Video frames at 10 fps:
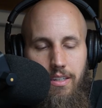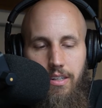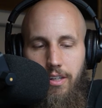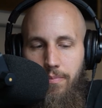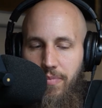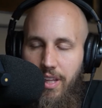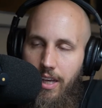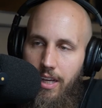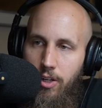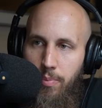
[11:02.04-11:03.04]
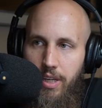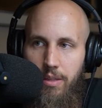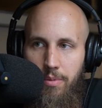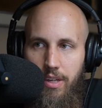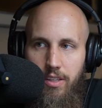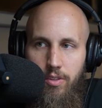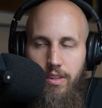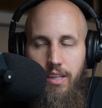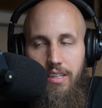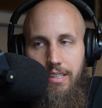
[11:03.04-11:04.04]
don't know, help anybody
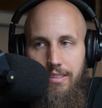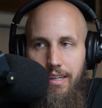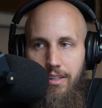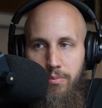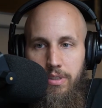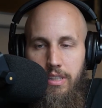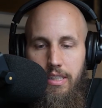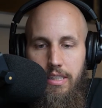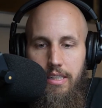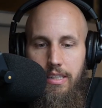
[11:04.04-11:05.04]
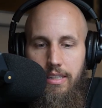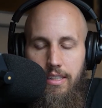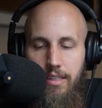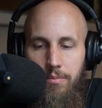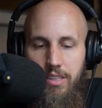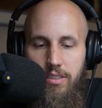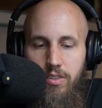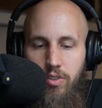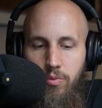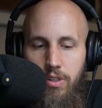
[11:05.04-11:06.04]
that needs help. I see
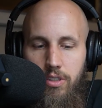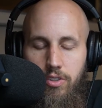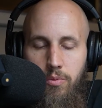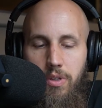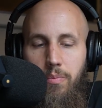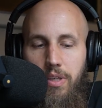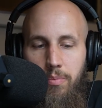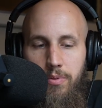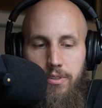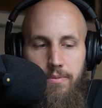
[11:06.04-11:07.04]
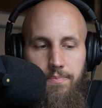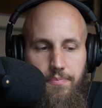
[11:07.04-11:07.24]
too many people